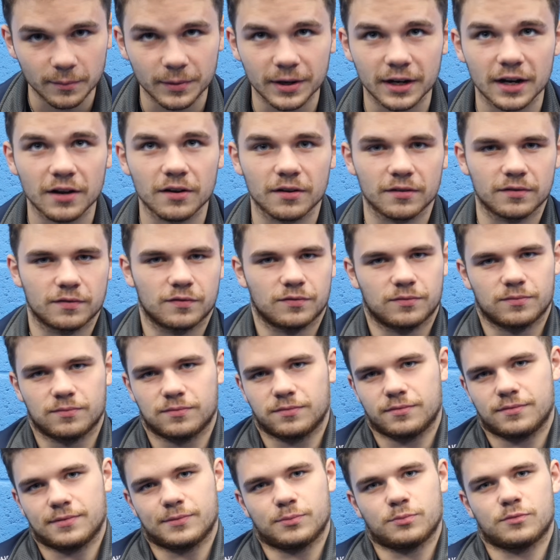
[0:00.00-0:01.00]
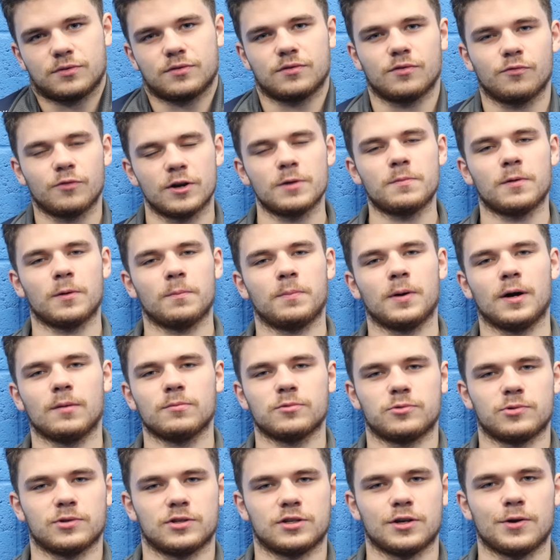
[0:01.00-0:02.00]
I mean, the Reebok
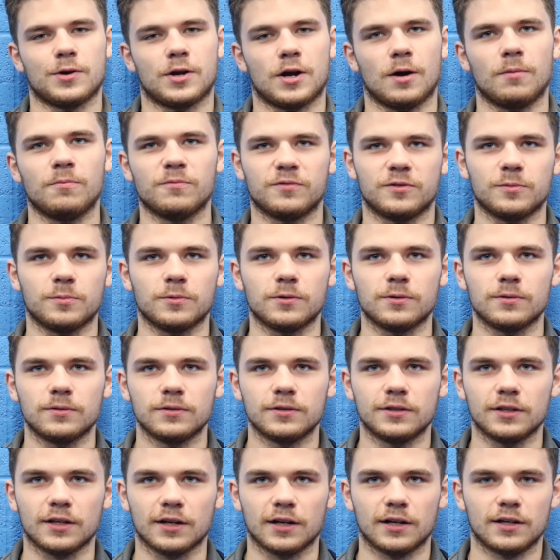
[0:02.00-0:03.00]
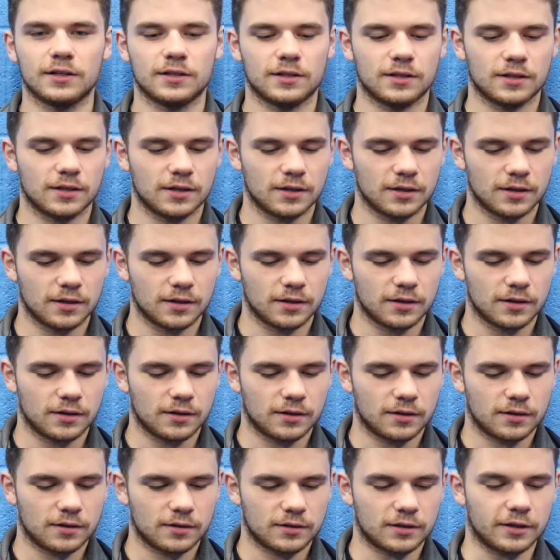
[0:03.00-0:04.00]
pumps were so comfortable, you know.
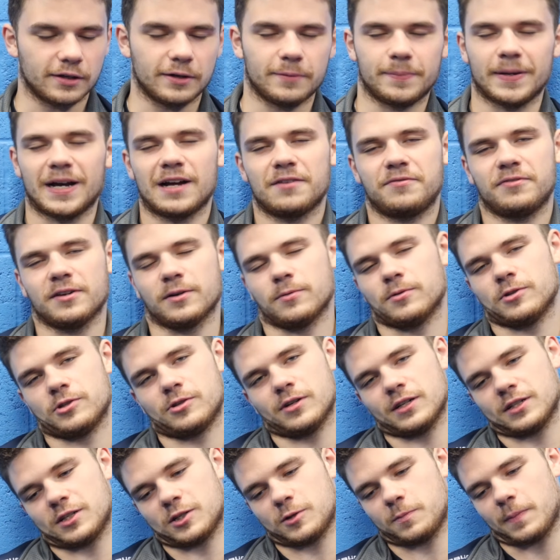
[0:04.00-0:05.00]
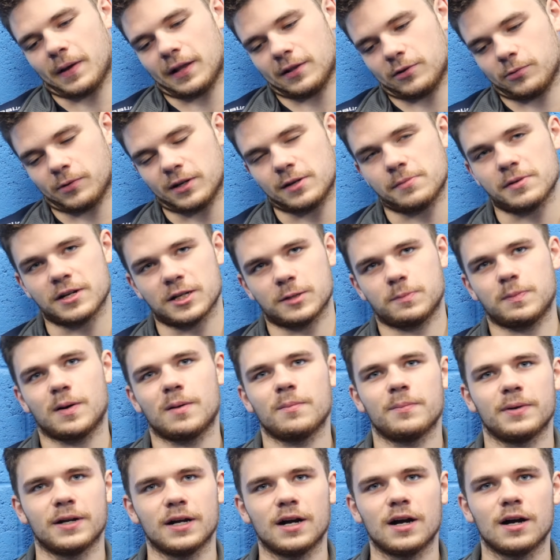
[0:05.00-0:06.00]
The only bad thing was you had to spend 20 minutes
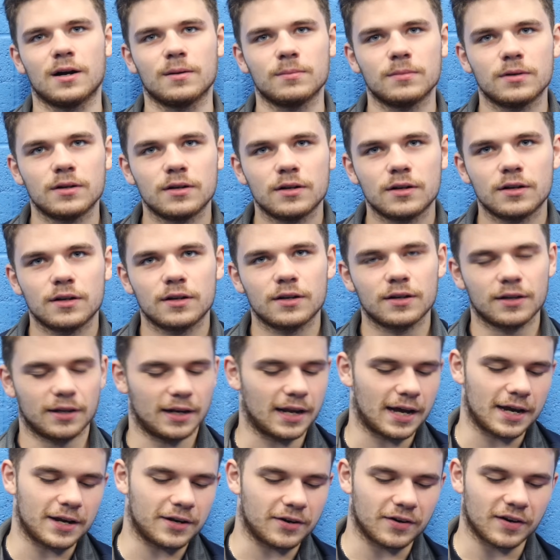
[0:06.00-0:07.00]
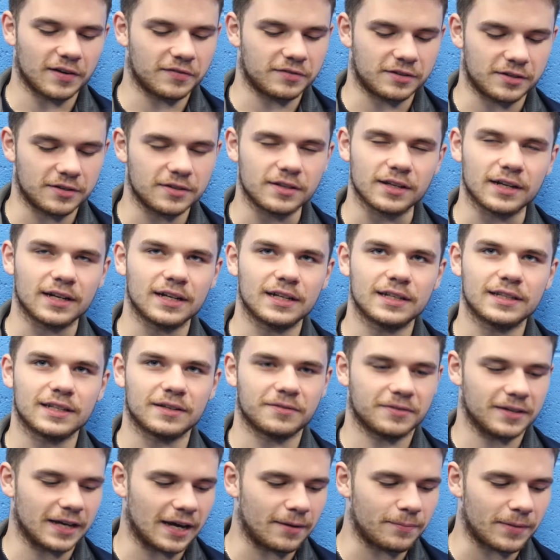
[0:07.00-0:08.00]
pumping it up. Now you don't have to do that.
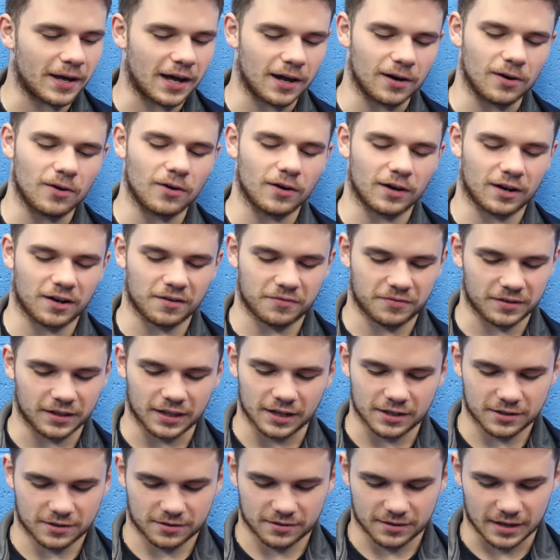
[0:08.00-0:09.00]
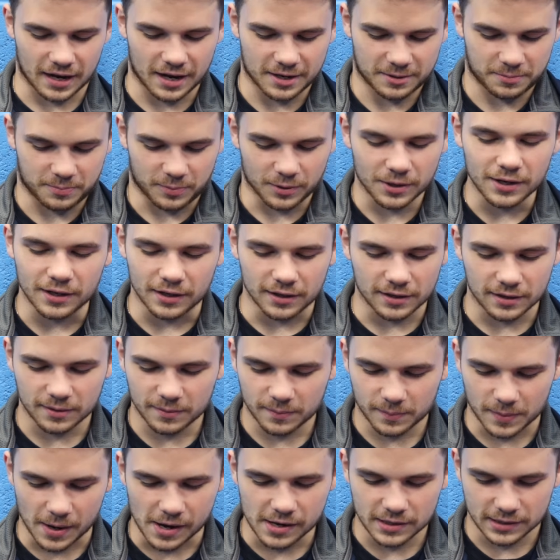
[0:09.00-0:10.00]
They've kept that along, and I think that's
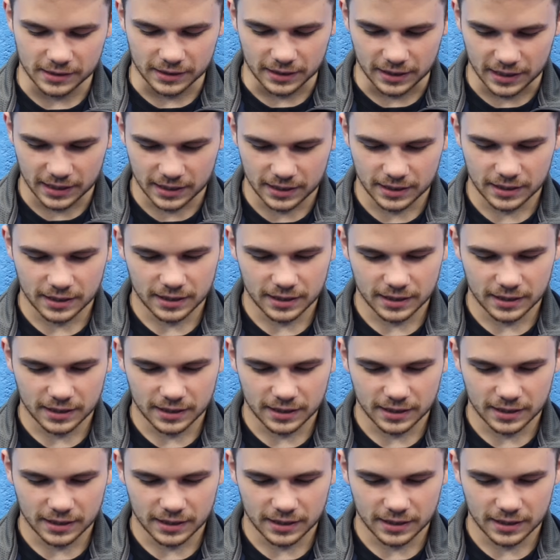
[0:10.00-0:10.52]
brilliant, personally.